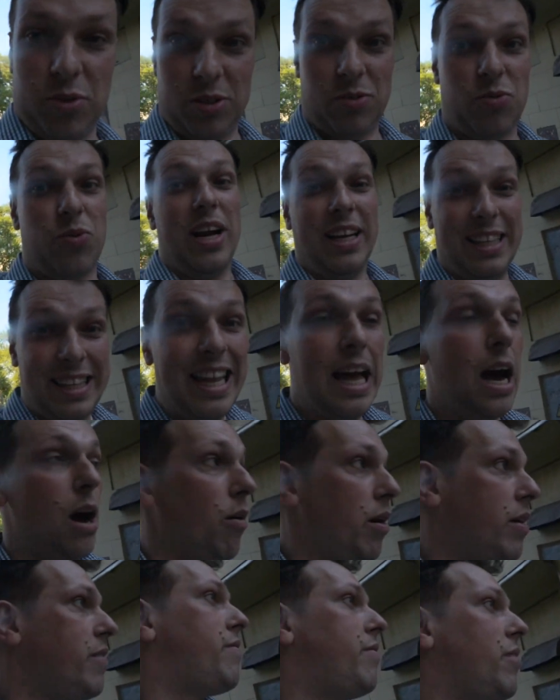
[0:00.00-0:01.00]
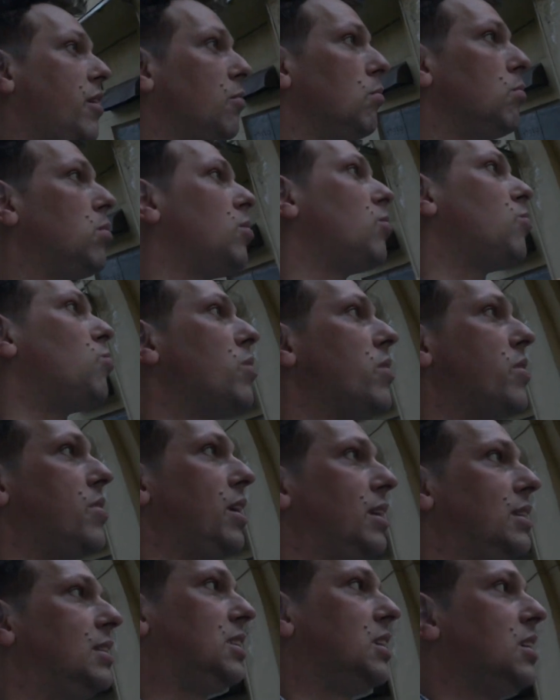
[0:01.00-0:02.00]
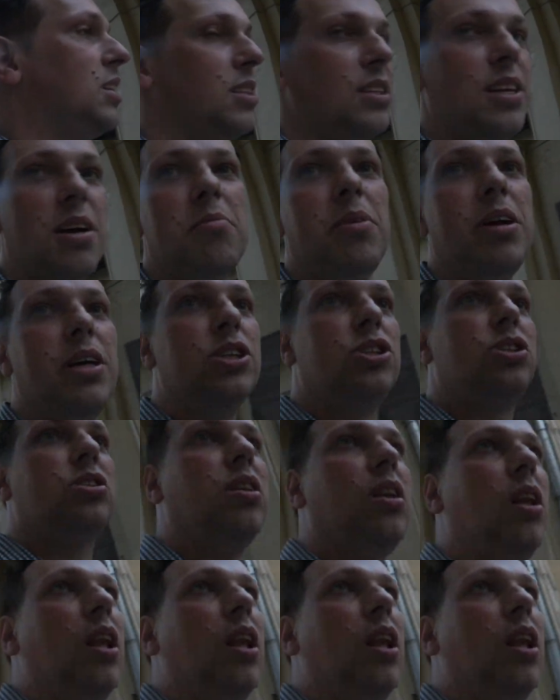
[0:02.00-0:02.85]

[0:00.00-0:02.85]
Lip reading: right now I film with that damaged